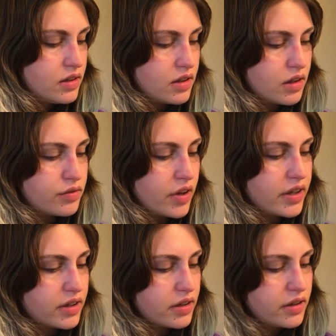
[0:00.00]
of
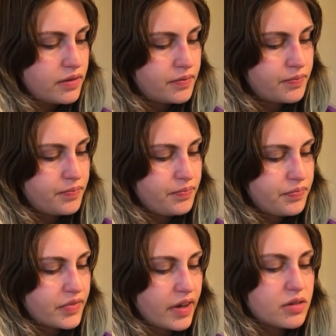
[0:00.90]
like,
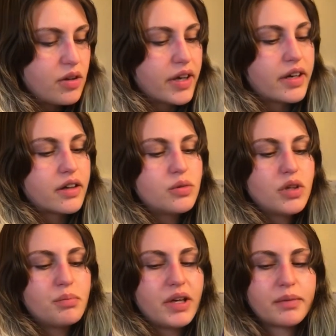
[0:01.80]
I don't know, I kind of
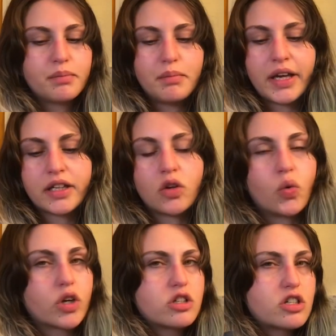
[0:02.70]
want to make an
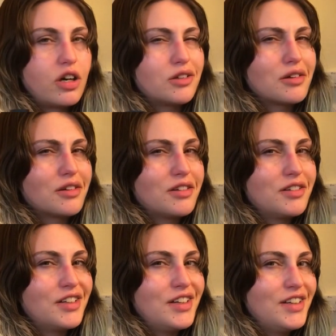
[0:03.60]
orange color,
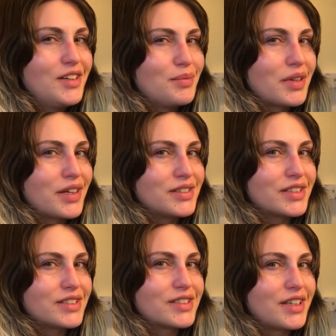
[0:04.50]
because
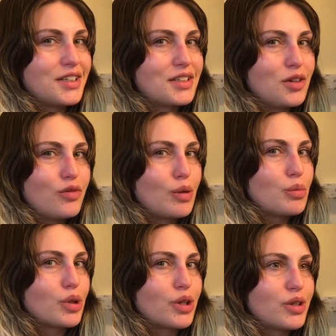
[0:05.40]
it's like
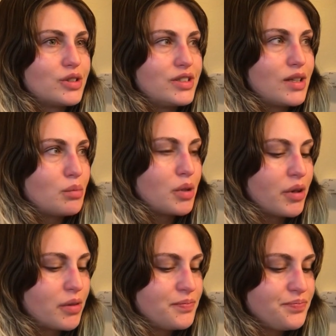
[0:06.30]
November,
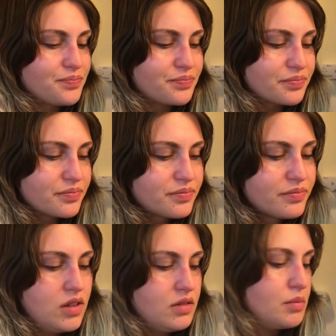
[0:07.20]
December.
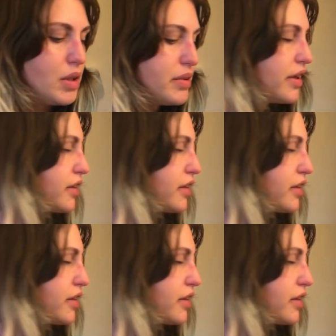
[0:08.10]
Maybe I